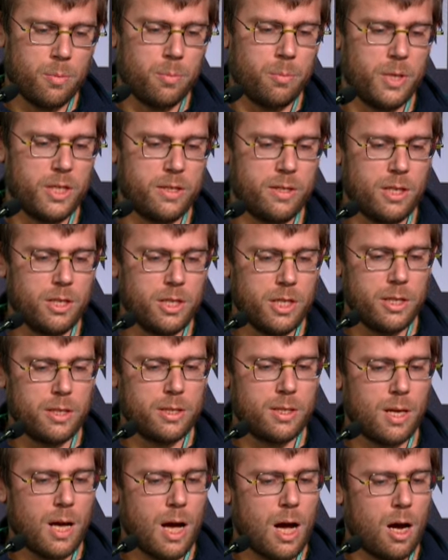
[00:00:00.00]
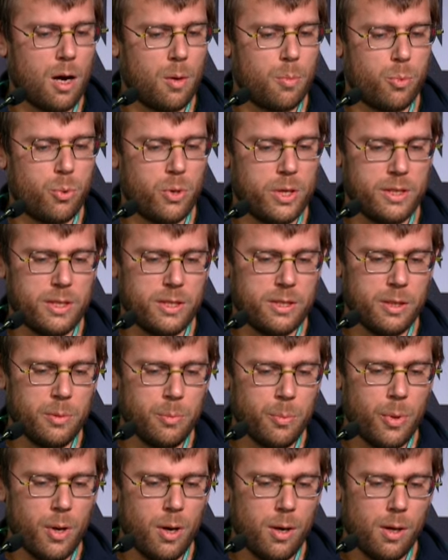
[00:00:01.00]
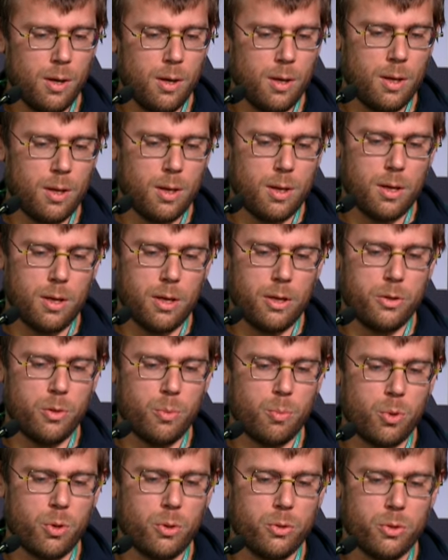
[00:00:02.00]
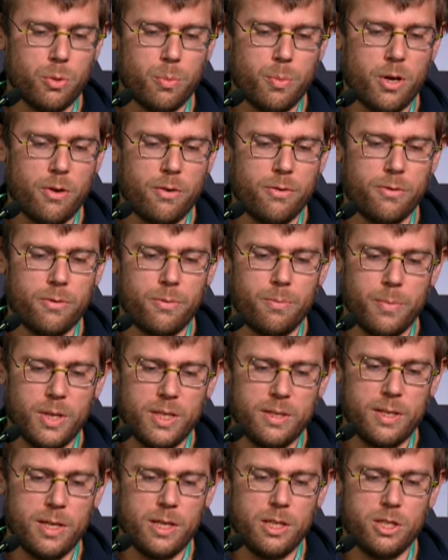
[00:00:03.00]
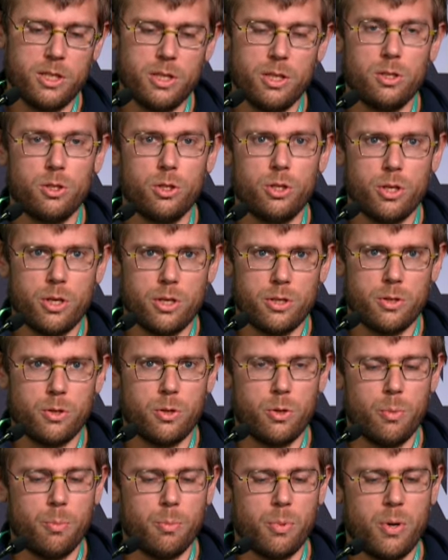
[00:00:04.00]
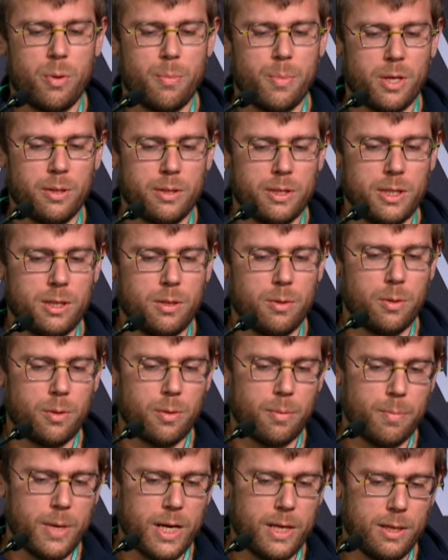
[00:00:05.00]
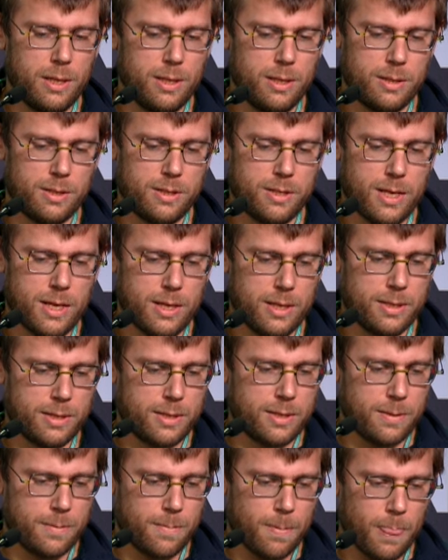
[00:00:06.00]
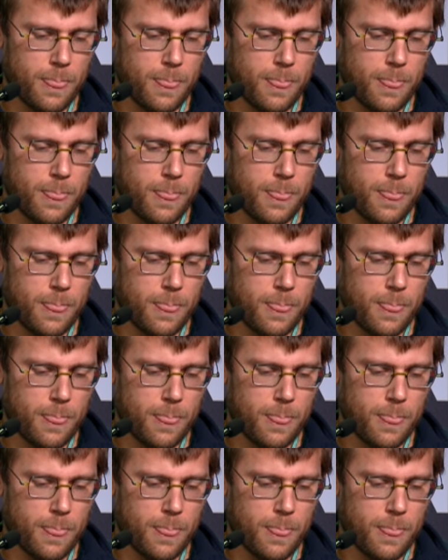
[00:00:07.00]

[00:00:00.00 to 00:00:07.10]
Messages are pretty simple. The protobuf message is just prepended by its size.